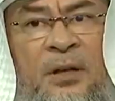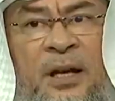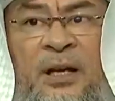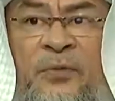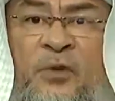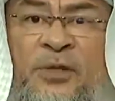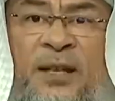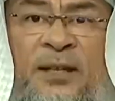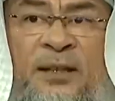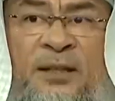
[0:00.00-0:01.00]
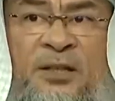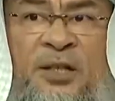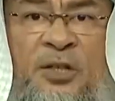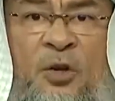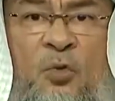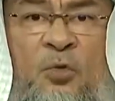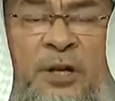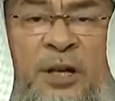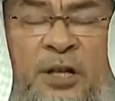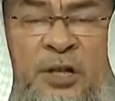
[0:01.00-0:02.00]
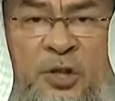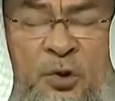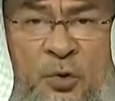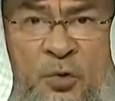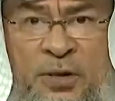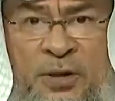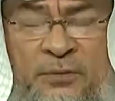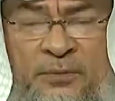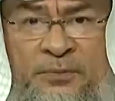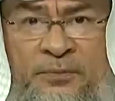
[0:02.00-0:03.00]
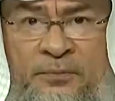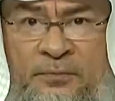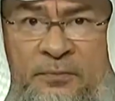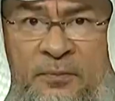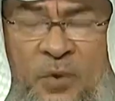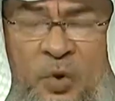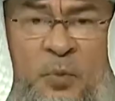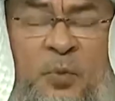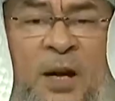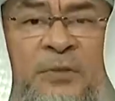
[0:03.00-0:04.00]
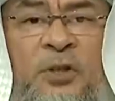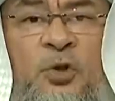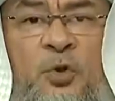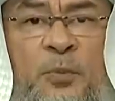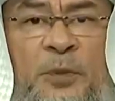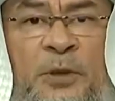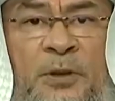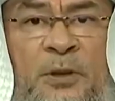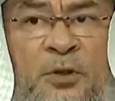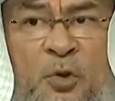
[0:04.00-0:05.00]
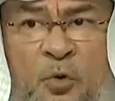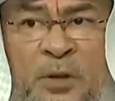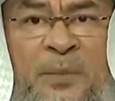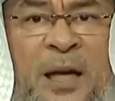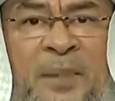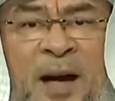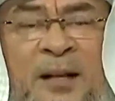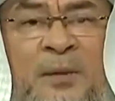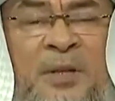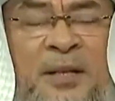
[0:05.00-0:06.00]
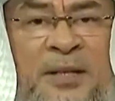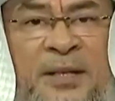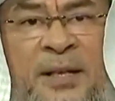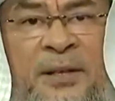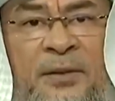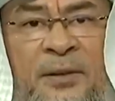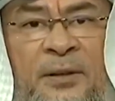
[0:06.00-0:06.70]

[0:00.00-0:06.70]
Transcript: And if you say that this is only exclusive to private group, so only my mahrams can see it,